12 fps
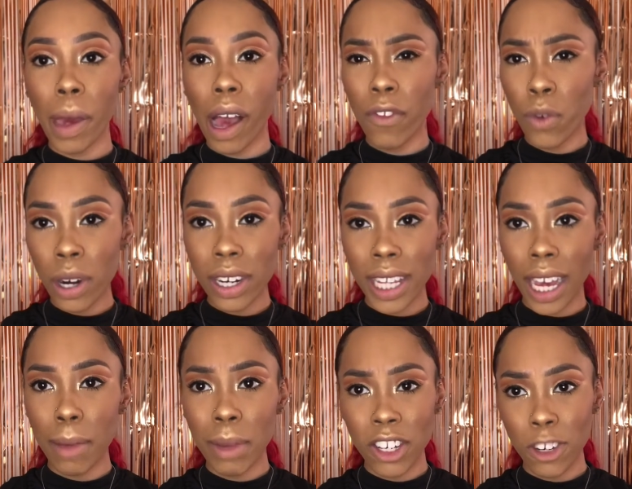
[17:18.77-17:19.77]
Of course, like
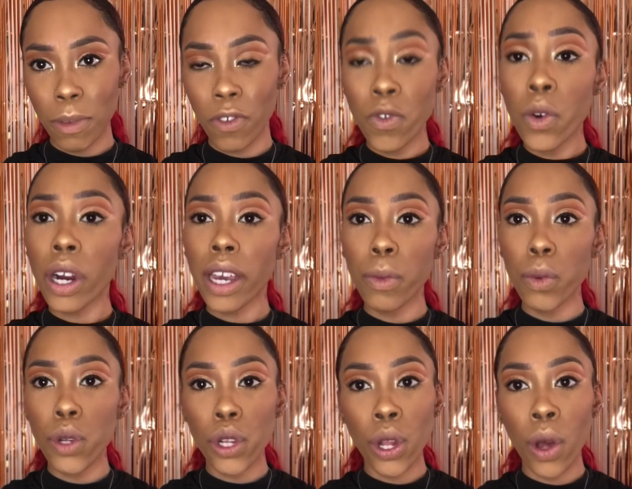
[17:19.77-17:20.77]
I mentioned before, it will
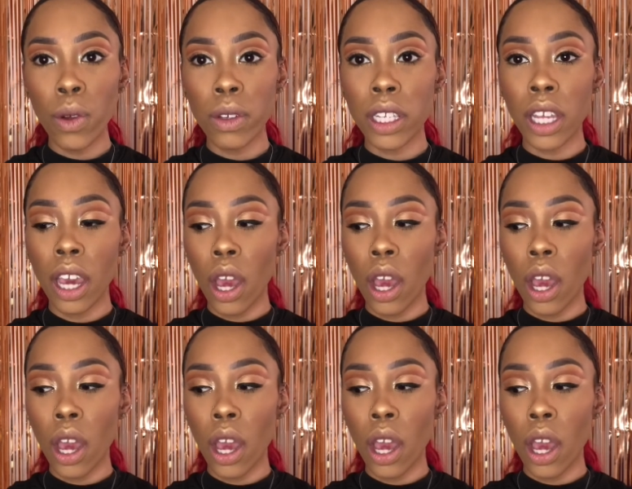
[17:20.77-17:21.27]
close